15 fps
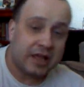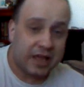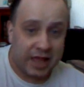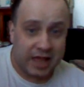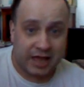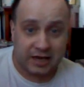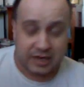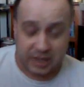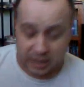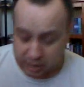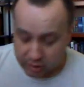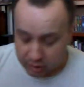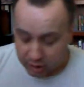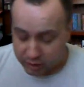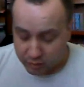had done
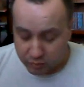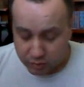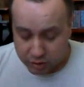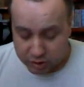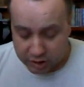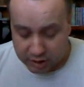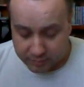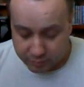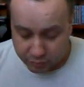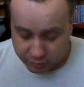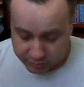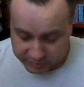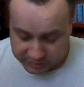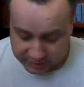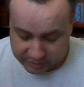a lot of work on
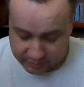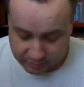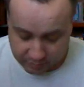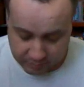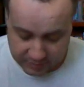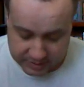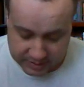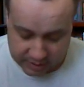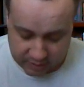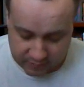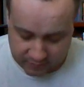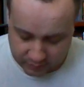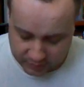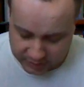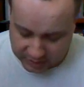personally myself
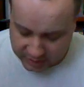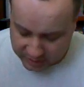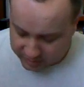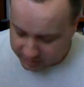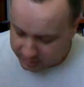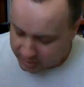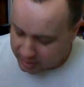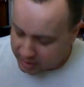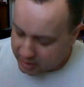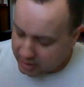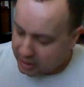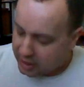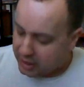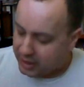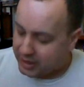with.
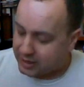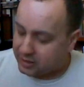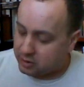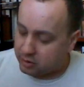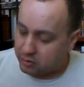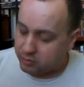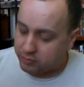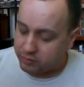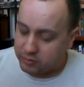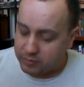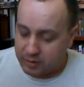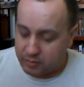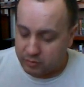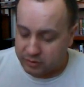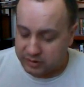I don't
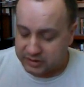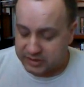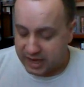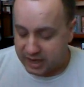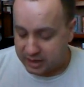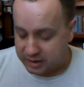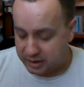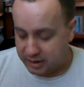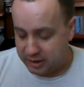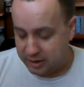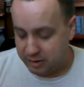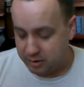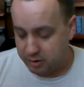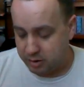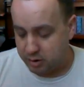remember
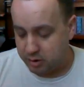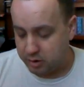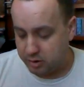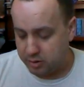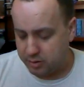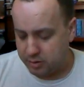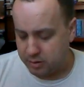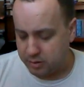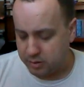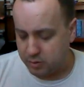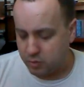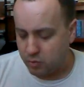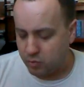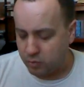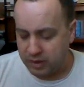exactly
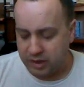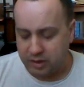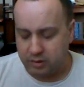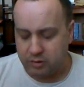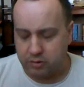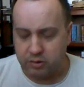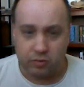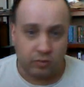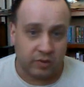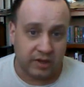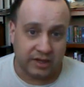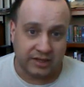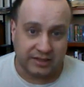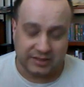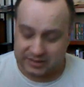where it
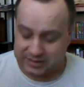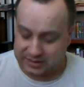was,